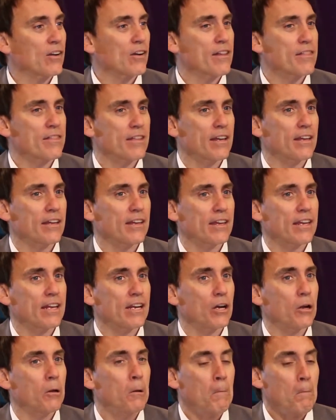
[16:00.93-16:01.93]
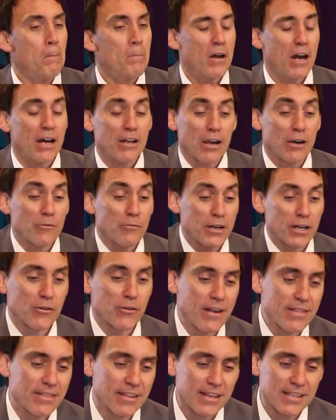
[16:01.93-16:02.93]
And I think, I a
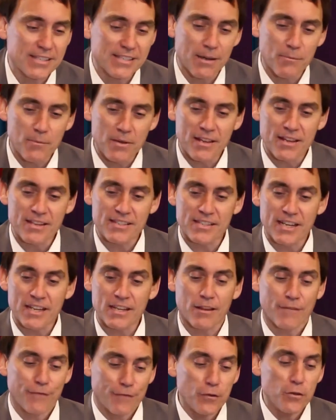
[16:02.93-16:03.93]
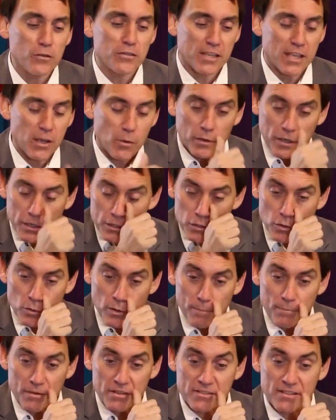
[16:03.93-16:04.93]
great thing somewhere that said, the first thing you want to
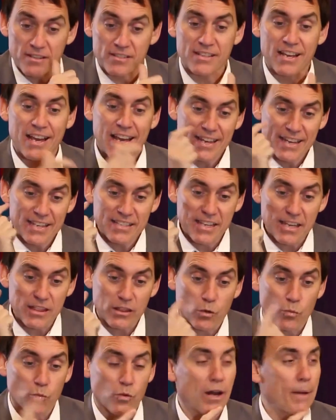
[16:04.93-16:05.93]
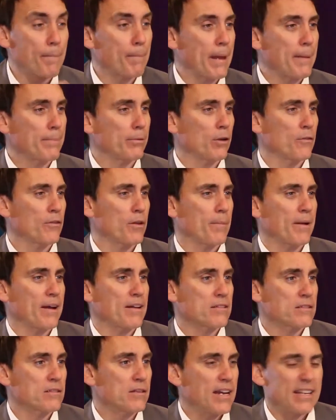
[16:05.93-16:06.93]
do in business is get the right people on the
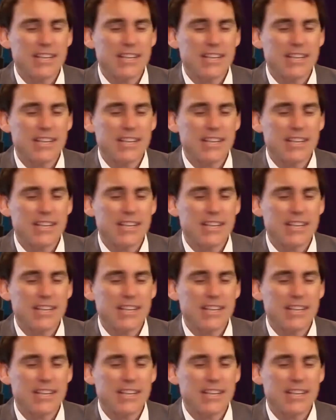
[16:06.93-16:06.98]
bus.